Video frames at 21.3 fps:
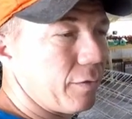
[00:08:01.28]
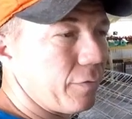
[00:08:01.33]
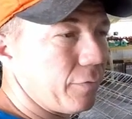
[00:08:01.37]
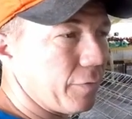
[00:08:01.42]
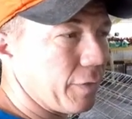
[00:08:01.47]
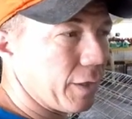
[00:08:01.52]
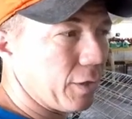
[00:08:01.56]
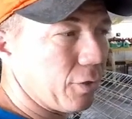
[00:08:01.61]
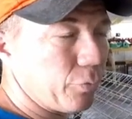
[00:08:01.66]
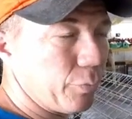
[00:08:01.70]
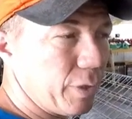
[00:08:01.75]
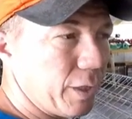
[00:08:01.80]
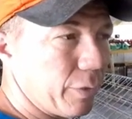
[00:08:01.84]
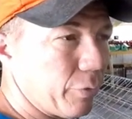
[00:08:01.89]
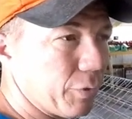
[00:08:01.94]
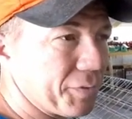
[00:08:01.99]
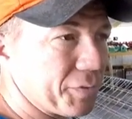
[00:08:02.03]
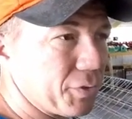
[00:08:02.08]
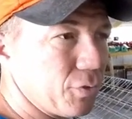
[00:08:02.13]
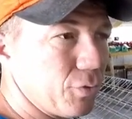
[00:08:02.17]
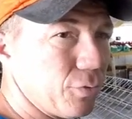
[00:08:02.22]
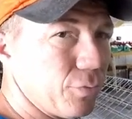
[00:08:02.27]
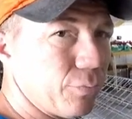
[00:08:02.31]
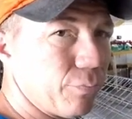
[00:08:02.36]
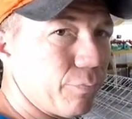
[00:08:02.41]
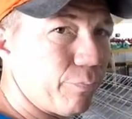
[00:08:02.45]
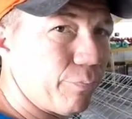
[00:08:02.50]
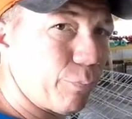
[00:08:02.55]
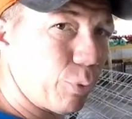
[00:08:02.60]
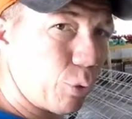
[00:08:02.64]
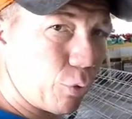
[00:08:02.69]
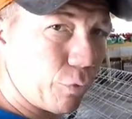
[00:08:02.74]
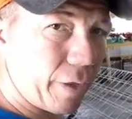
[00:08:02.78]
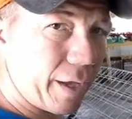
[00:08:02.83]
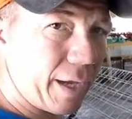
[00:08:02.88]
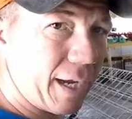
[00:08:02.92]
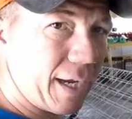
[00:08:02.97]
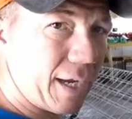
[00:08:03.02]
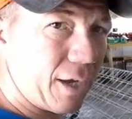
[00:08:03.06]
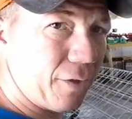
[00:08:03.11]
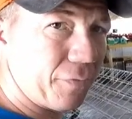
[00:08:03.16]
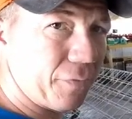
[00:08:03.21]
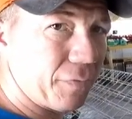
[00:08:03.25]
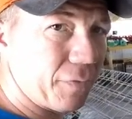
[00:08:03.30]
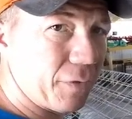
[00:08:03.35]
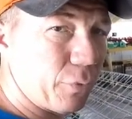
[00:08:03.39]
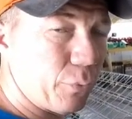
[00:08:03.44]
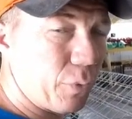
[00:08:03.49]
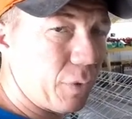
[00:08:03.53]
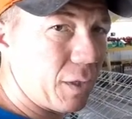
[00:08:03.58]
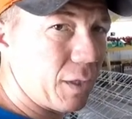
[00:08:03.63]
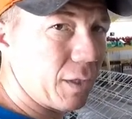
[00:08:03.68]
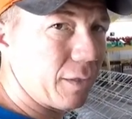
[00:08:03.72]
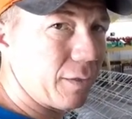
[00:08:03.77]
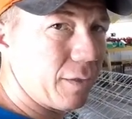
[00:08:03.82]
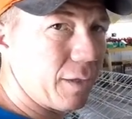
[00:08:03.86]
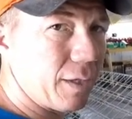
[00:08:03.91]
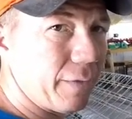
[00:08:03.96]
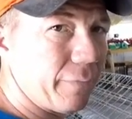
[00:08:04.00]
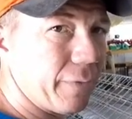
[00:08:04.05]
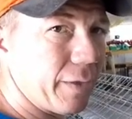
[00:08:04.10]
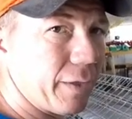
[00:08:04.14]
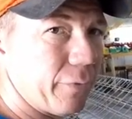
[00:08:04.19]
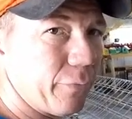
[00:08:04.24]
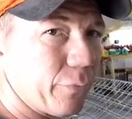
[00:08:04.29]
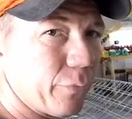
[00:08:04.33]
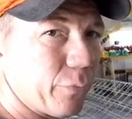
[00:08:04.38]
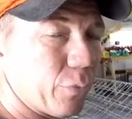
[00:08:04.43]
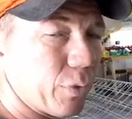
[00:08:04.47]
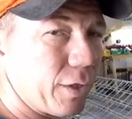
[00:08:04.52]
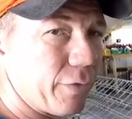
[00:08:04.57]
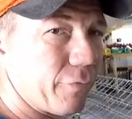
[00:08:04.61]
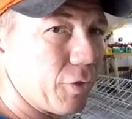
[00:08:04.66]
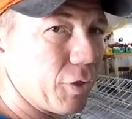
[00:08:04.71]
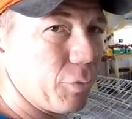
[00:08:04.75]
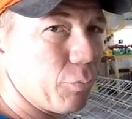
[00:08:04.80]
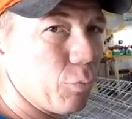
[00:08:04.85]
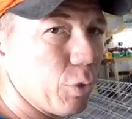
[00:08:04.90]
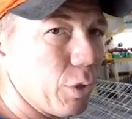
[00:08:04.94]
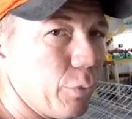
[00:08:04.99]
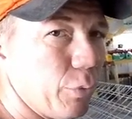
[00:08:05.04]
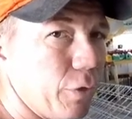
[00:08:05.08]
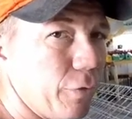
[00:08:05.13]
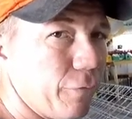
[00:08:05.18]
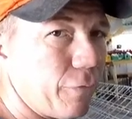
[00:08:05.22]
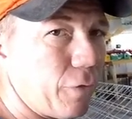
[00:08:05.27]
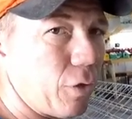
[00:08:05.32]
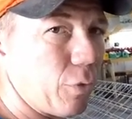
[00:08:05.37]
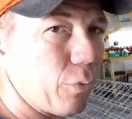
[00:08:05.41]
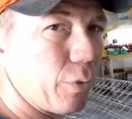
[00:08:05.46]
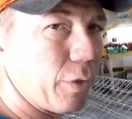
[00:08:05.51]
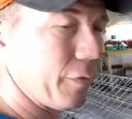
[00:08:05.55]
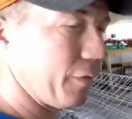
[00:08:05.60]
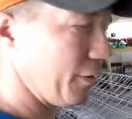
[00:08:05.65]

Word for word: they'll be able to pull the hay out that they want, and then whatever debris would fall with